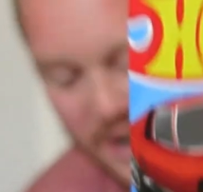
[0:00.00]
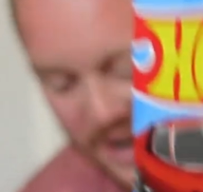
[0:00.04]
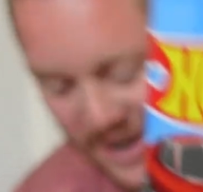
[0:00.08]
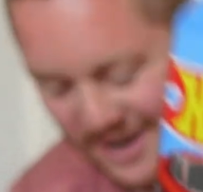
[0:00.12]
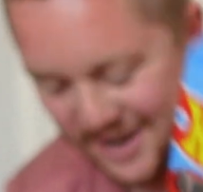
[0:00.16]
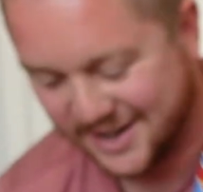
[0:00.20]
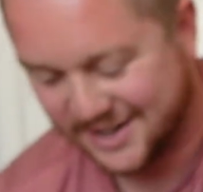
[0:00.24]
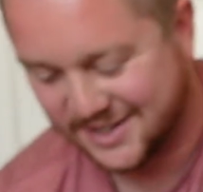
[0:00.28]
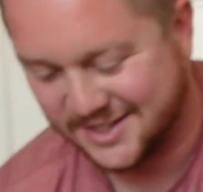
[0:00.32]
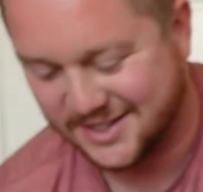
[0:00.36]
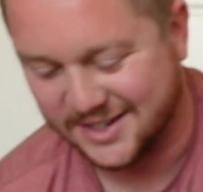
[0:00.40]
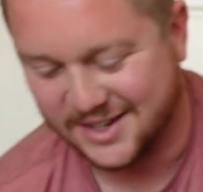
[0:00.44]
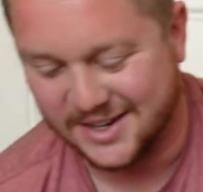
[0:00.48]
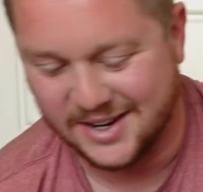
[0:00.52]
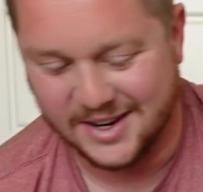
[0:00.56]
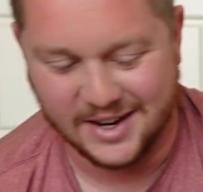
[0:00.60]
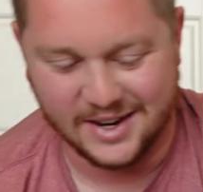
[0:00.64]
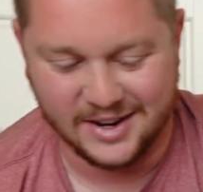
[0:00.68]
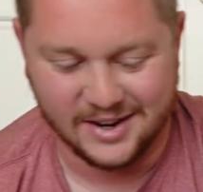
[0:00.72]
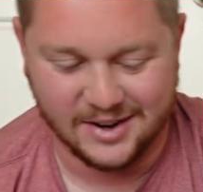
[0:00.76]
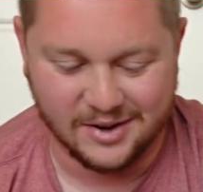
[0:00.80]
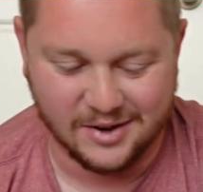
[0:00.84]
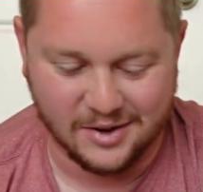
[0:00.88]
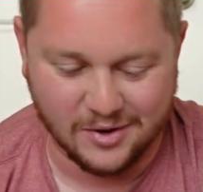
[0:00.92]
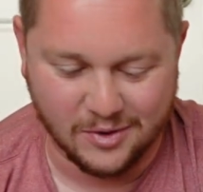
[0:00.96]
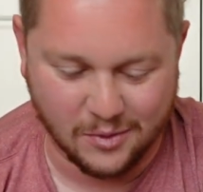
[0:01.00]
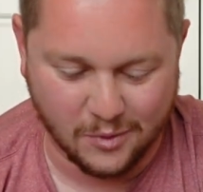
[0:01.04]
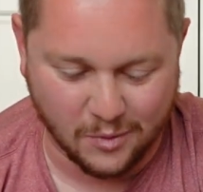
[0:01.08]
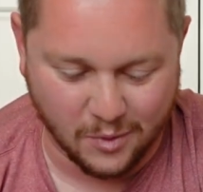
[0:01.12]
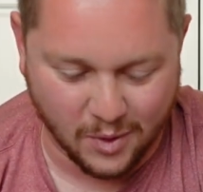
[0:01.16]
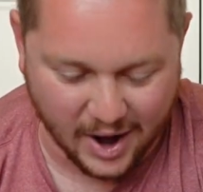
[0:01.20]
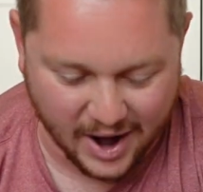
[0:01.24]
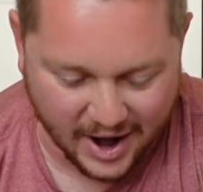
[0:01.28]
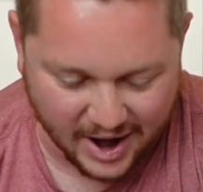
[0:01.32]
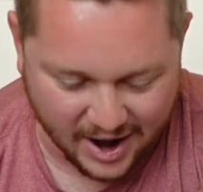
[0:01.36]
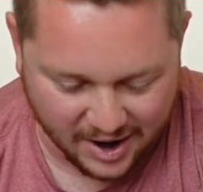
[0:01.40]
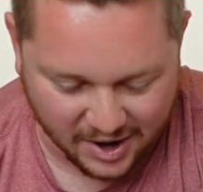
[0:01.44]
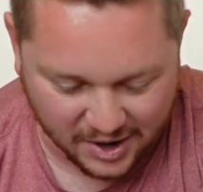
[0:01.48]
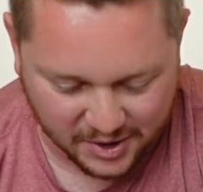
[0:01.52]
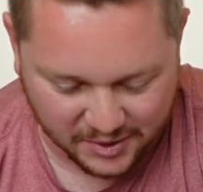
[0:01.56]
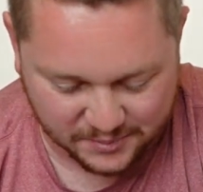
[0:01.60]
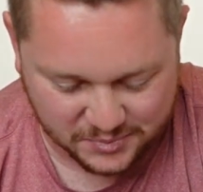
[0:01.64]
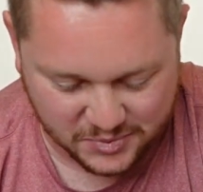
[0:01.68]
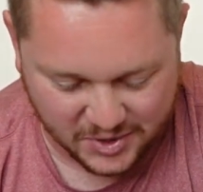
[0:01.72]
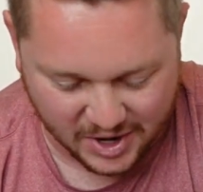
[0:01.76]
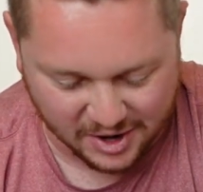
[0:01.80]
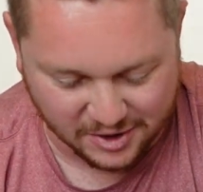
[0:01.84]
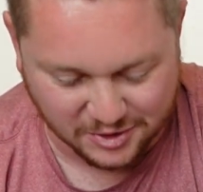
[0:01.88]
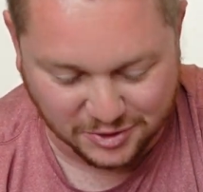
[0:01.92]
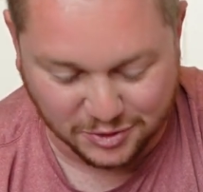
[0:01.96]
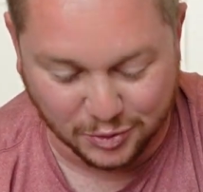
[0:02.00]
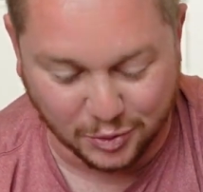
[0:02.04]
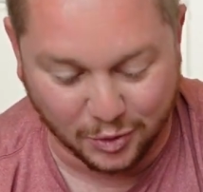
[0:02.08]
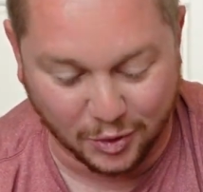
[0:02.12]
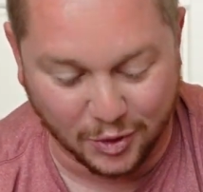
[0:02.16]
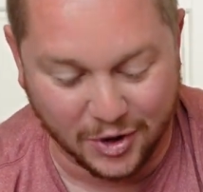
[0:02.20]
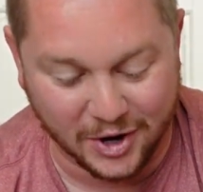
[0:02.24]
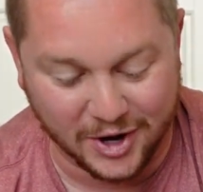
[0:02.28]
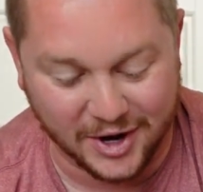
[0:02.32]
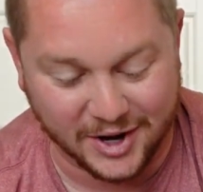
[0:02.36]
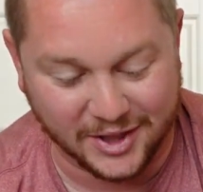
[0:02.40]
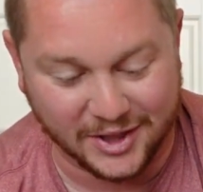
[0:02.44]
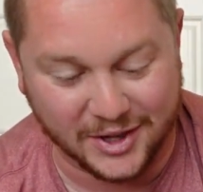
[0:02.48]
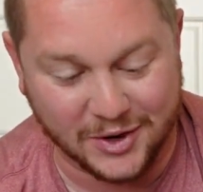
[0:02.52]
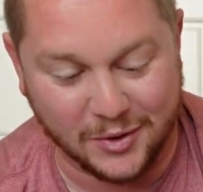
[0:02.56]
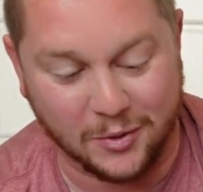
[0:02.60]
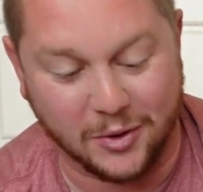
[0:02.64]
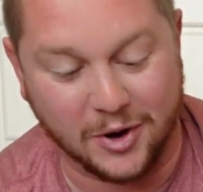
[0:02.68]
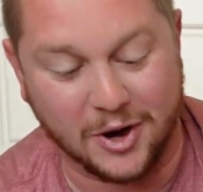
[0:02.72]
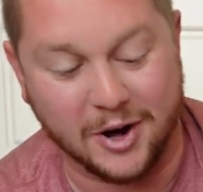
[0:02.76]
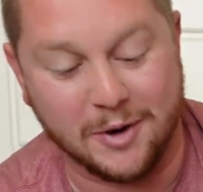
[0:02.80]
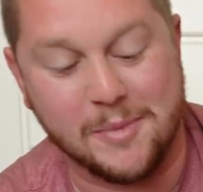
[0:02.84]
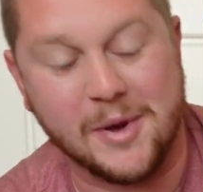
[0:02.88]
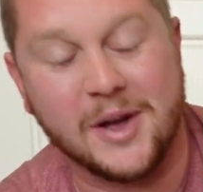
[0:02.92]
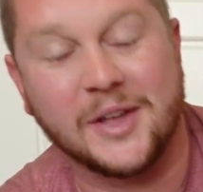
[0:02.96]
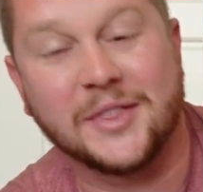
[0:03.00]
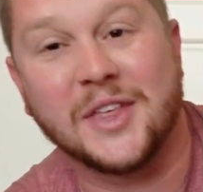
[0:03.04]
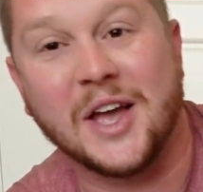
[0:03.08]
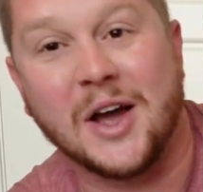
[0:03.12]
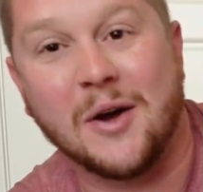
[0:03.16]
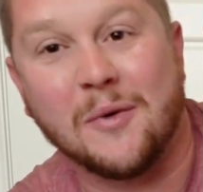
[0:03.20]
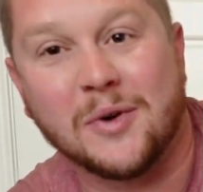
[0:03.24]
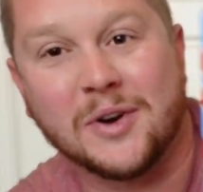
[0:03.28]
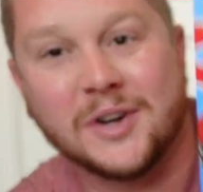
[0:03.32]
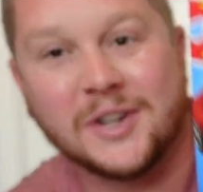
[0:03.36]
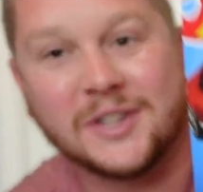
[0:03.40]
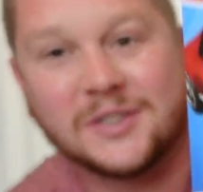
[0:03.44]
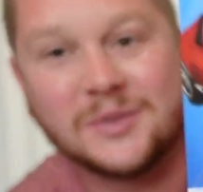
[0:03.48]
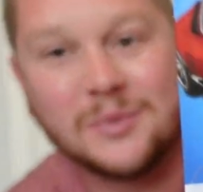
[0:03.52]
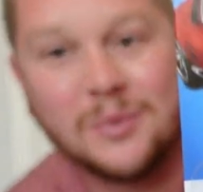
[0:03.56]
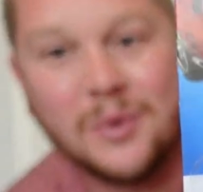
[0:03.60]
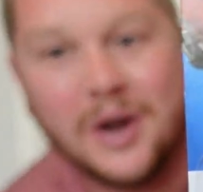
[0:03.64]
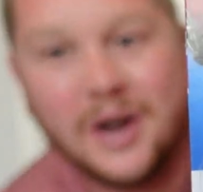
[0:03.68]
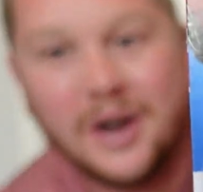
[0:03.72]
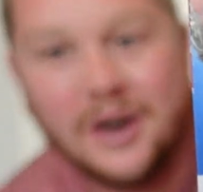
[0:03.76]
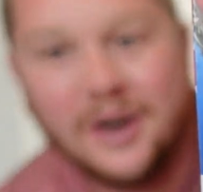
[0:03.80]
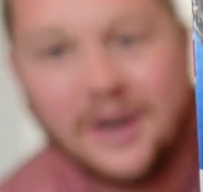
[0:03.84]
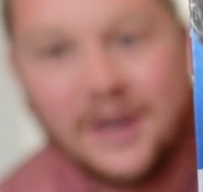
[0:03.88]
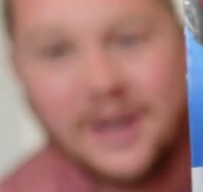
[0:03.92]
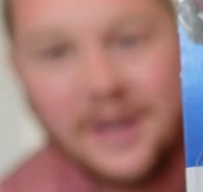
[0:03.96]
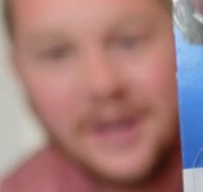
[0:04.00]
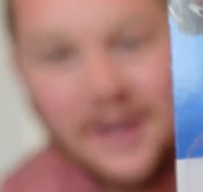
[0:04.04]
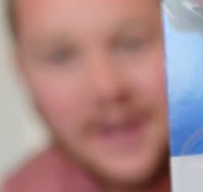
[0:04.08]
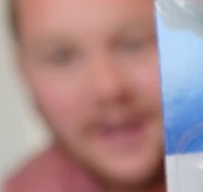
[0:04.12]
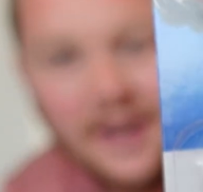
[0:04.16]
Hunt. Wow. I was really worried about that one as well.